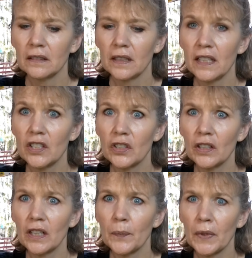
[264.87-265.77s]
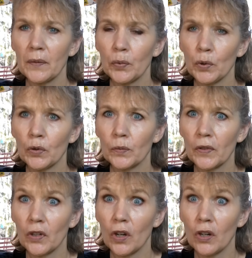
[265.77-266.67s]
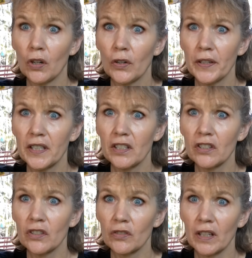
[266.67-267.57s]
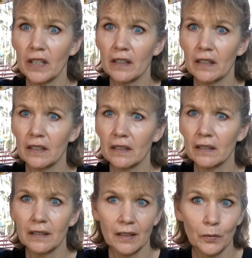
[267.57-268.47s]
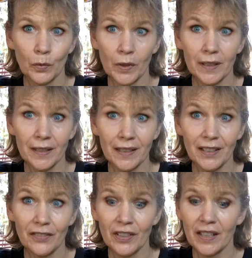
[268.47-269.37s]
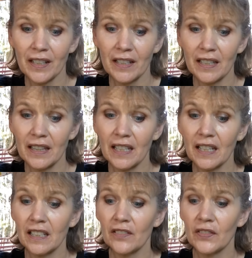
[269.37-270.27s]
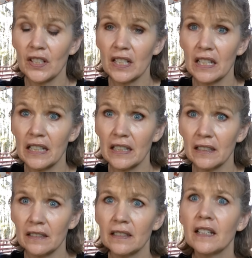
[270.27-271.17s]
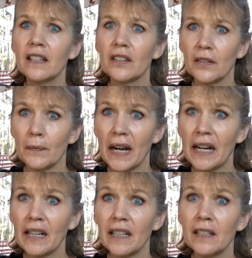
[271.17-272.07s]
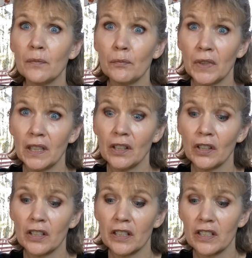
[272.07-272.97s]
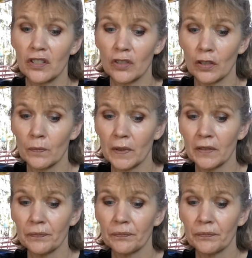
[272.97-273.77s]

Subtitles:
He stood up and pulled with all his strength, and what did he find at the end of his line? The mighty Midgard serpent.